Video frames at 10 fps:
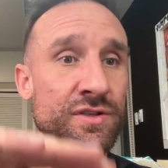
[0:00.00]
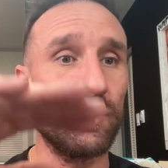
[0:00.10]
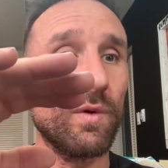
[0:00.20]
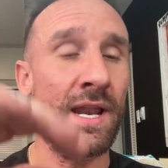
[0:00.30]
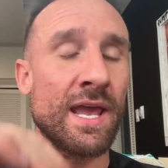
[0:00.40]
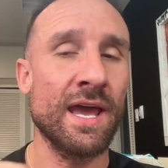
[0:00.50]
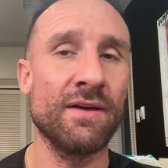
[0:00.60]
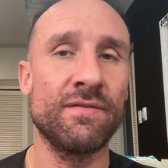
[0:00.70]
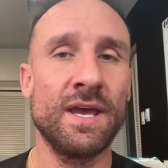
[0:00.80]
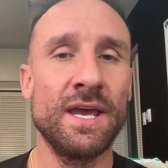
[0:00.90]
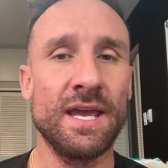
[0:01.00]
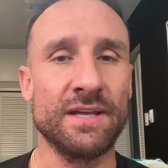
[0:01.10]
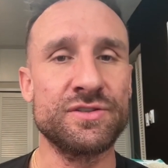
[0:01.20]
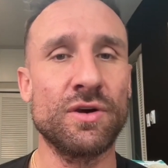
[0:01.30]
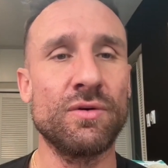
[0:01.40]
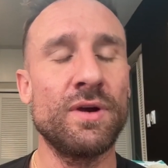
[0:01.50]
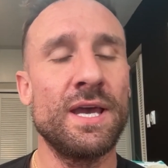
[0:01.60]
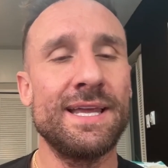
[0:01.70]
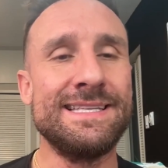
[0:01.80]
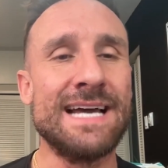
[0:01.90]
You want to have, and so
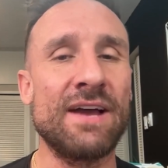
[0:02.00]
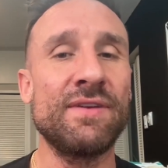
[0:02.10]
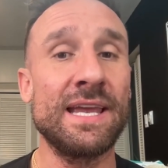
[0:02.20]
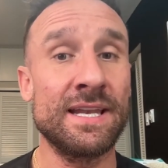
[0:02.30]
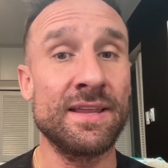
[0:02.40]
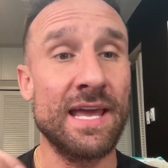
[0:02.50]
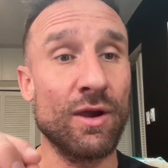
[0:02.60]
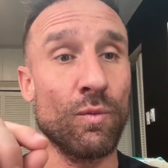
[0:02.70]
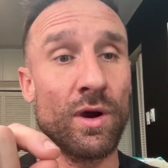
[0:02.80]
diving into that,